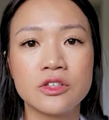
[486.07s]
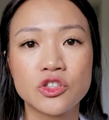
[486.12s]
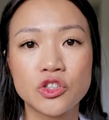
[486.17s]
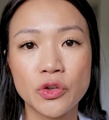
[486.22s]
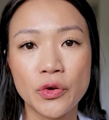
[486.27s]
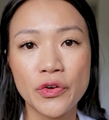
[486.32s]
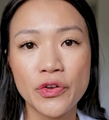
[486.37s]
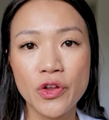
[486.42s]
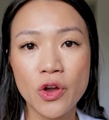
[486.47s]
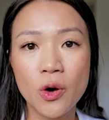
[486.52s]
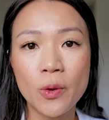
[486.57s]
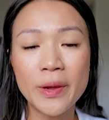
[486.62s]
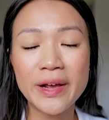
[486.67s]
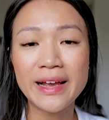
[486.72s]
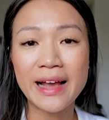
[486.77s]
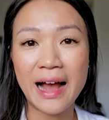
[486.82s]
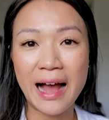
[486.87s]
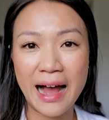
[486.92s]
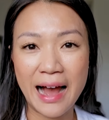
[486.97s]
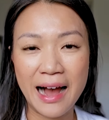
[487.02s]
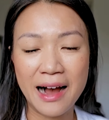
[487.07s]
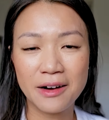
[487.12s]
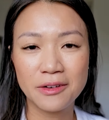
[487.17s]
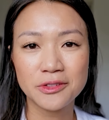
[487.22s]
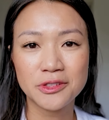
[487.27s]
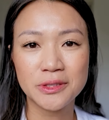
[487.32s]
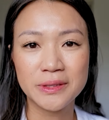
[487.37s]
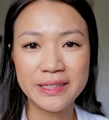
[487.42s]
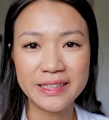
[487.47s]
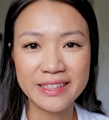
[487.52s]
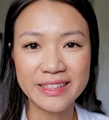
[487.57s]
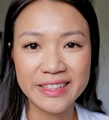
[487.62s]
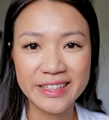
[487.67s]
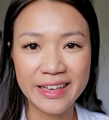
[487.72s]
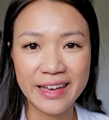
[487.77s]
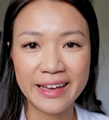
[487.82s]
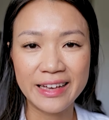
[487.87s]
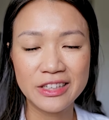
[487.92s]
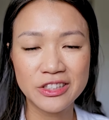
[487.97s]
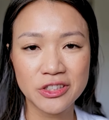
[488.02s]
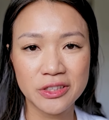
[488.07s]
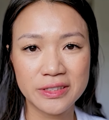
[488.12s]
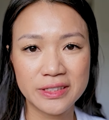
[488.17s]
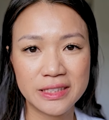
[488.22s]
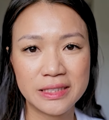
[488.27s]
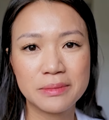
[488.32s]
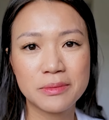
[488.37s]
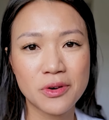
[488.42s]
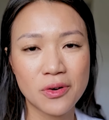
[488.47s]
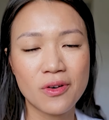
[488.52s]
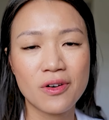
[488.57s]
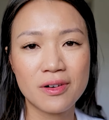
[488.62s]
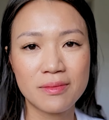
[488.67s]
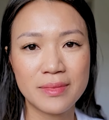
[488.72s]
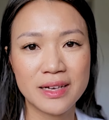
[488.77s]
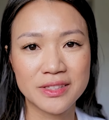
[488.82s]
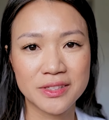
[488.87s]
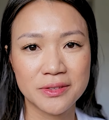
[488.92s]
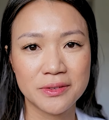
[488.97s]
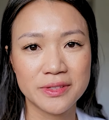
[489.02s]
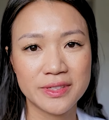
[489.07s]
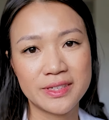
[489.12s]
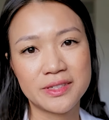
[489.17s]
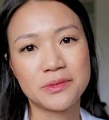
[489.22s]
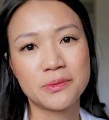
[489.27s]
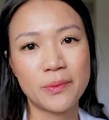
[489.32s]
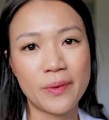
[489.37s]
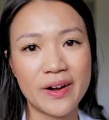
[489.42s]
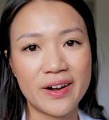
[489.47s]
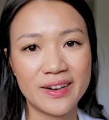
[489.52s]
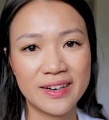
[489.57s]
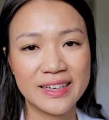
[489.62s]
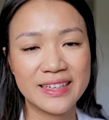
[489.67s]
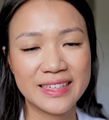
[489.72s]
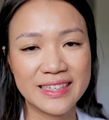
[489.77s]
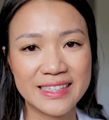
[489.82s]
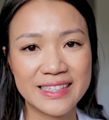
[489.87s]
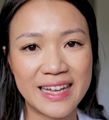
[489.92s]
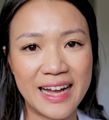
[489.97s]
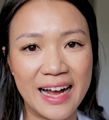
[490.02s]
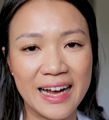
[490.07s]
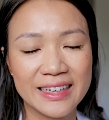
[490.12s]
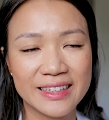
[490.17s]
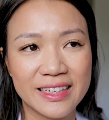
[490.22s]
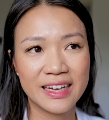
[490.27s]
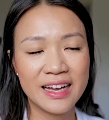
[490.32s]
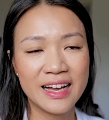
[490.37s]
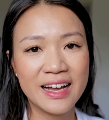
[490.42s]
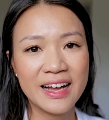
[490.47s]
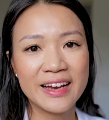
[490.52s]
So knowing how to engage your deep core muscles is where it is at.